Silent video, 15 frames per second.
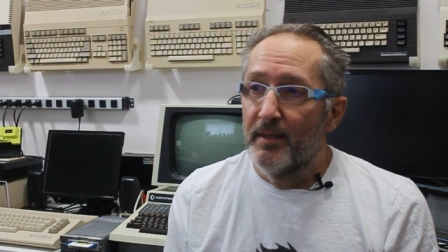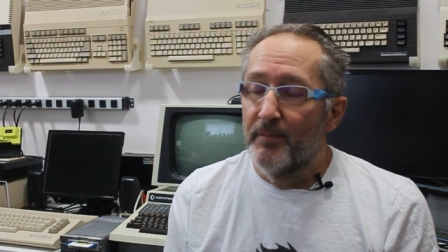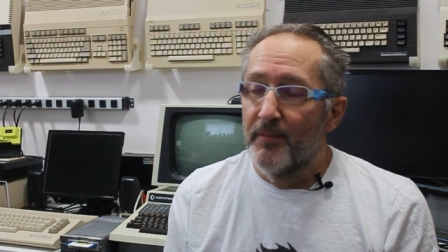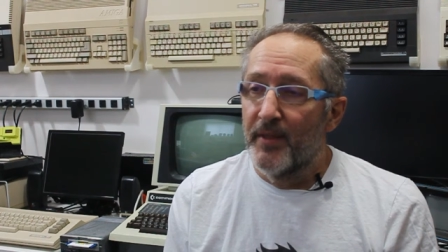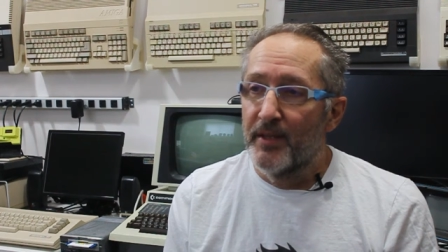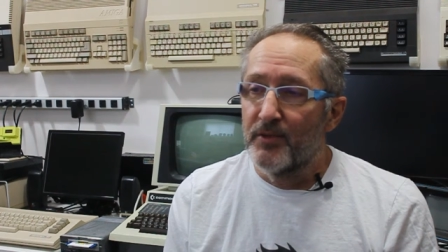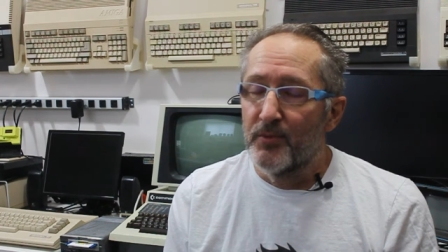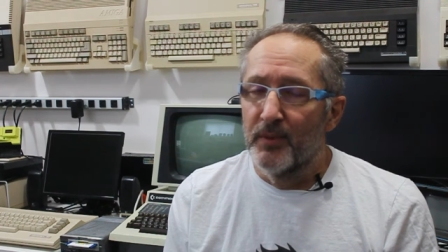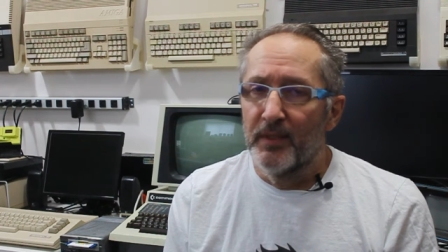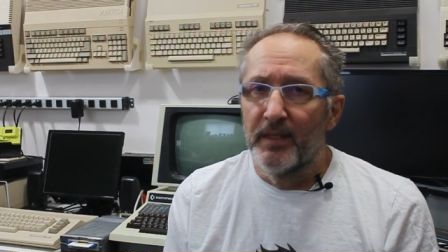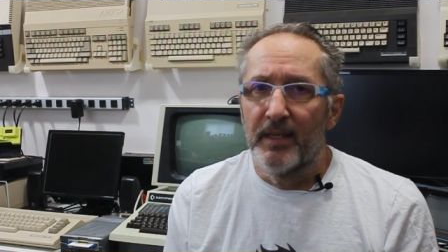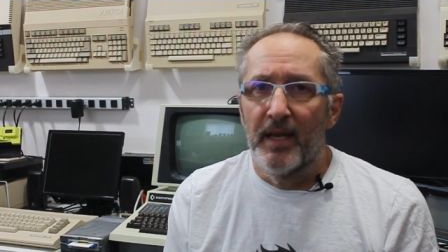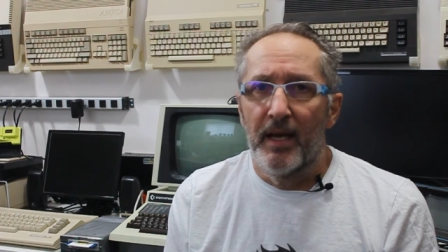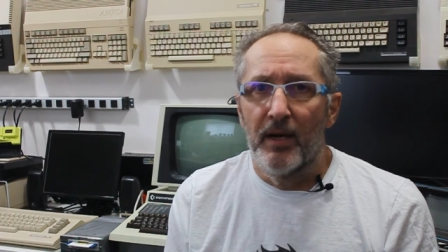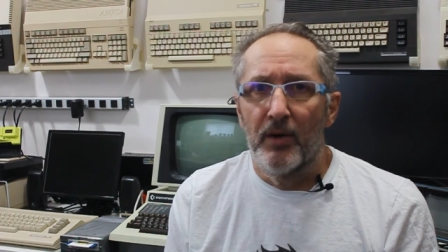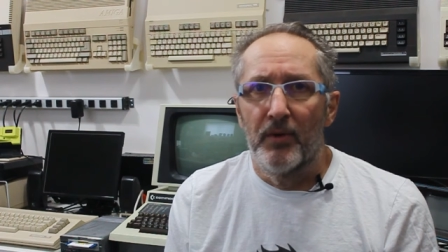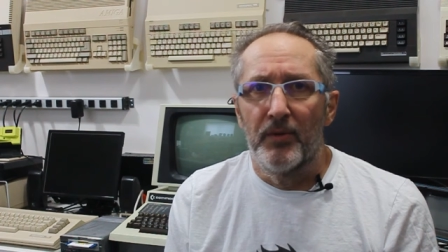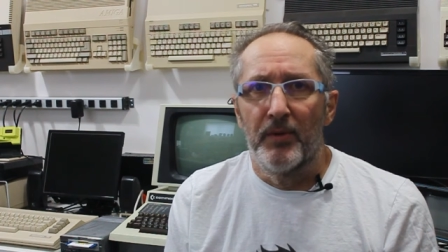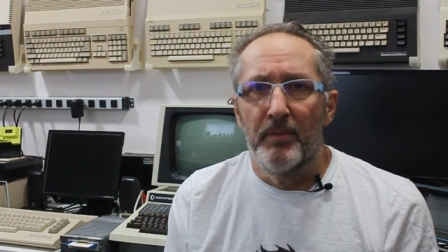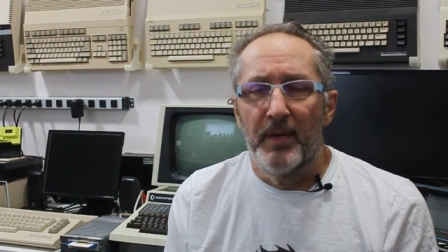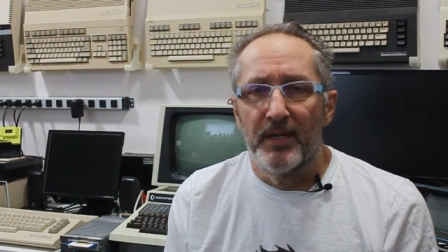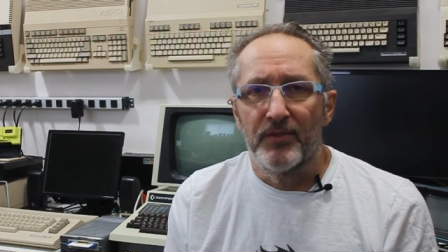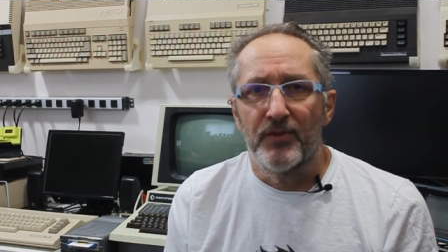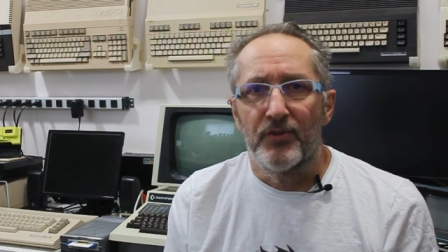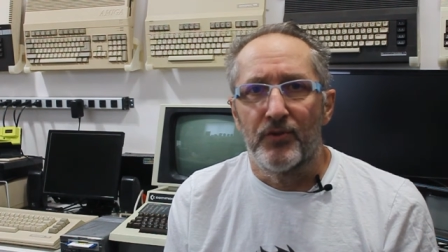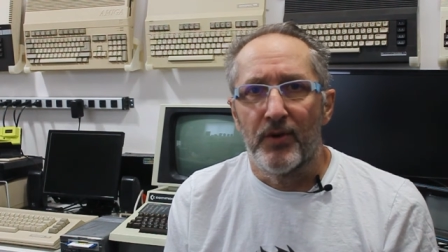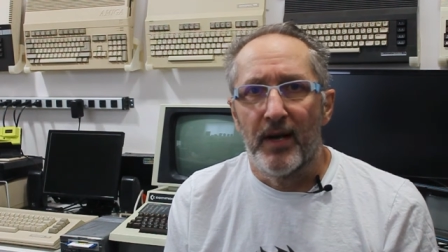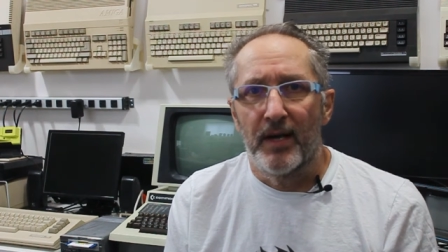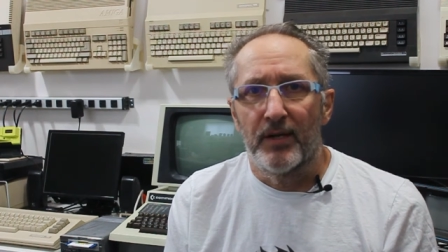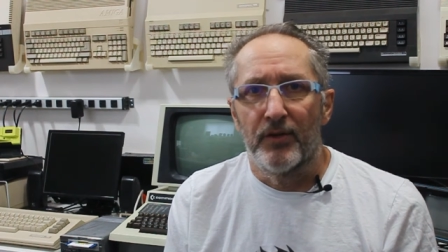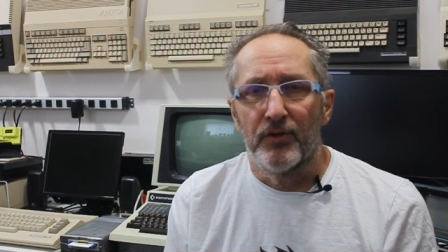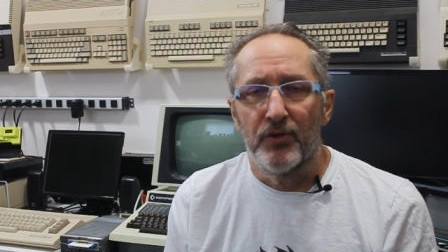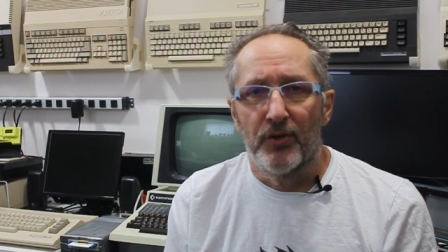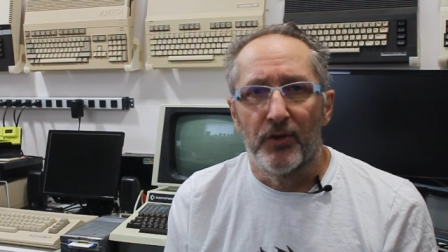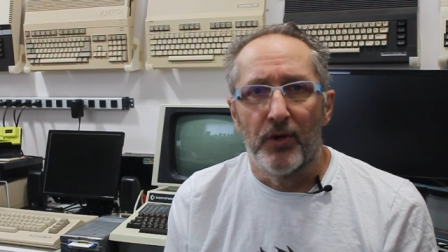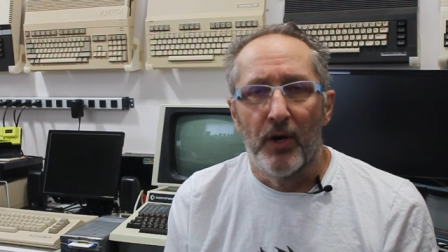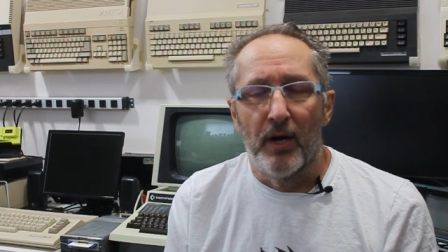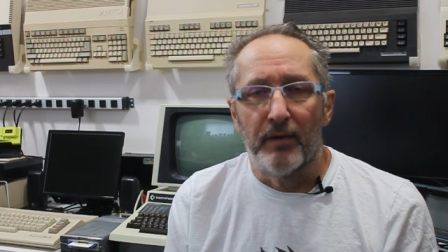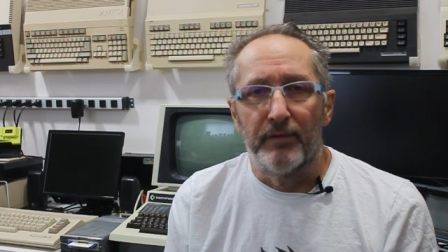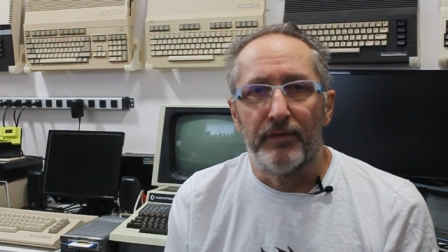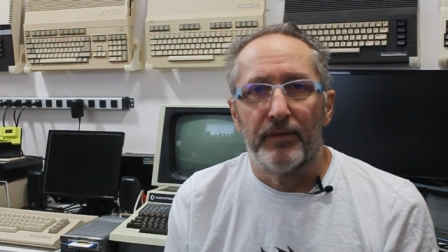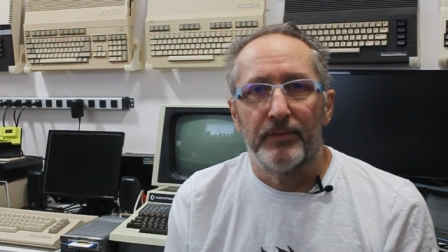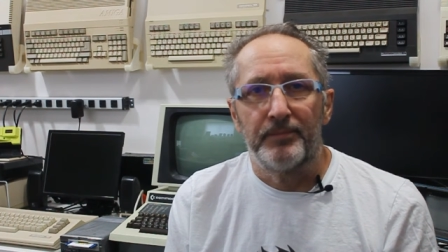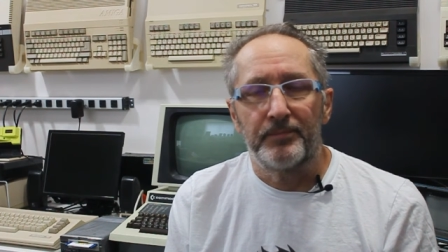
that's really how the MasterTracker took off.